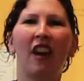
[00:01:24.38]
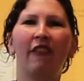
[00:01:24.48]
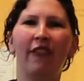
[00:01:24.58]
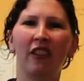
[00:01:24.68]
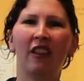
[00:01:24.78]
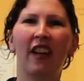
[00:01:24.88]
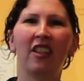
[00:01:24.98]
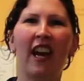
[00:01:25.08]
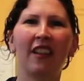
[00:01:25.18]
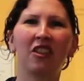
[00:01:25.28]
I feel
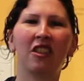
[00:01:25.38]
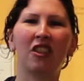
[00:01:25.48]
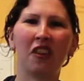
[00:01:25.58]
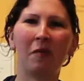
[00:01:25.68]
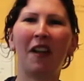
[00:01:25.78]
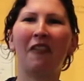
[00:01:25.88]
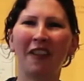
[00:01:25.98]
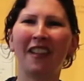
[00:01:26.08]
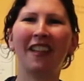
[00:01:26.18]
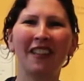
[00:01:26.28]
attached to just about
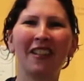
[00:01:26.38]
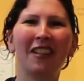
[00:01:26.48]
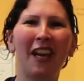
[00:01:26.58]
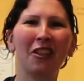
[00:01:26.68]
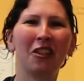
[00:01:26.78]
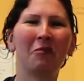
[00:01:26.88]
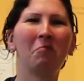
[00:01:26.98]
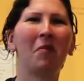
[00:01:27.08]
everything in the collection,